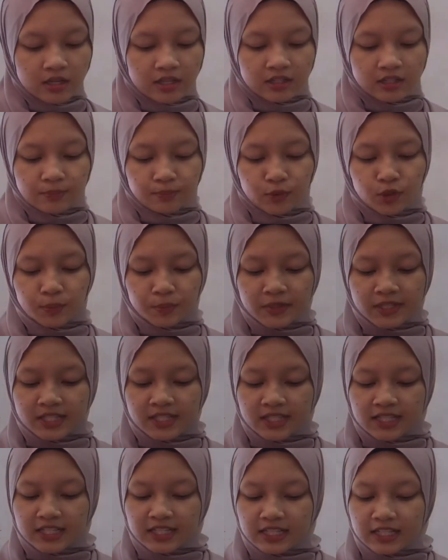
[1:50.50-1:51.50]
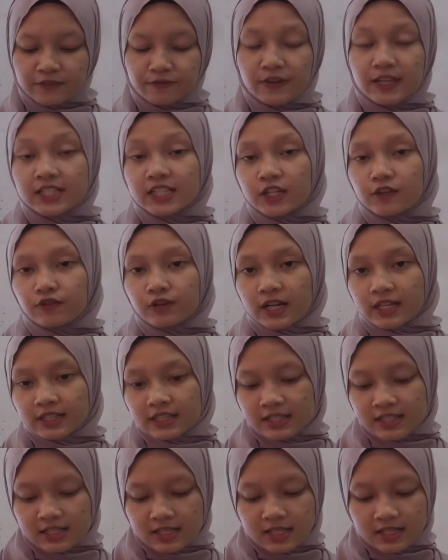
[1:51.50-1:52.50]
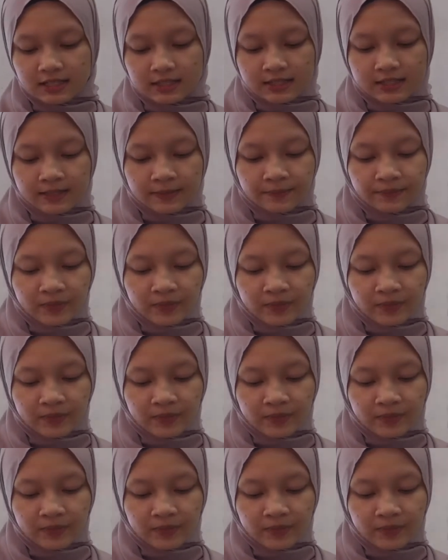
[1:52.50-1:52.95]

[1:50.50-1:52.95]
pupils need effective writing skills